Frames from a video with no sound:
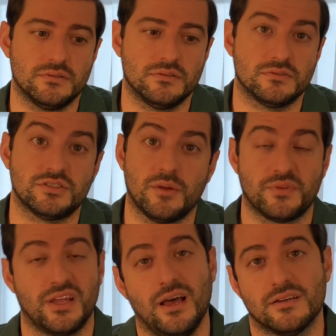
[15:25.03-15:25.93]

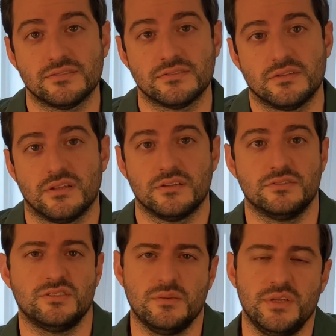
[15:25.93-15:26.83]
something else.
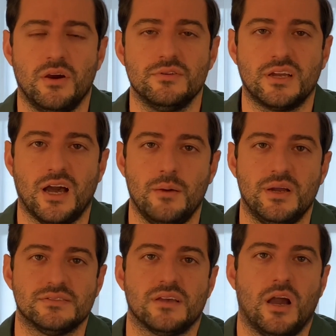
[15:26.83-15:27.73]
Just let me know in the
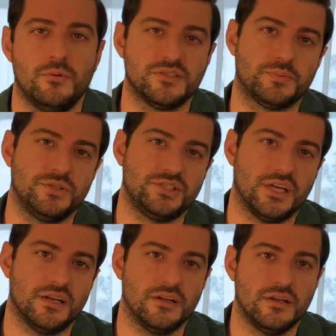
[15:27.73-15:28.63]
comments. I always
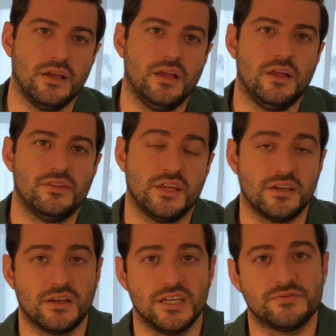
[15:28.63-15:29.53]
appreciate it. Thank
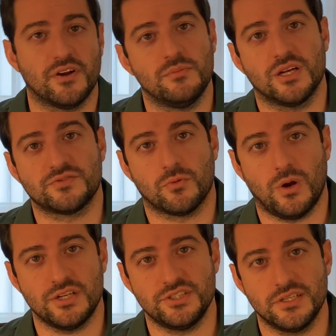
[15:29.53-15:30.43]
you guys very much for
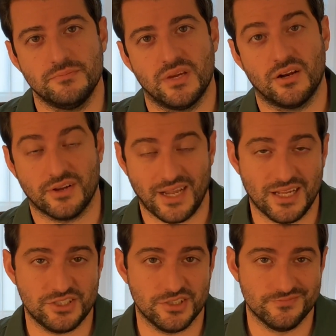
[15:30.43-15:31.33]
watching, and I'll
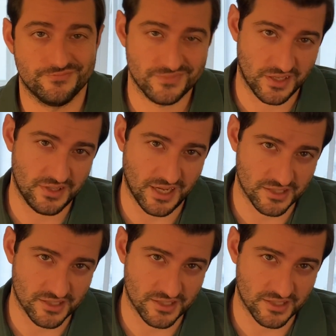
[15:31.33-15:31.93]
catch you in the next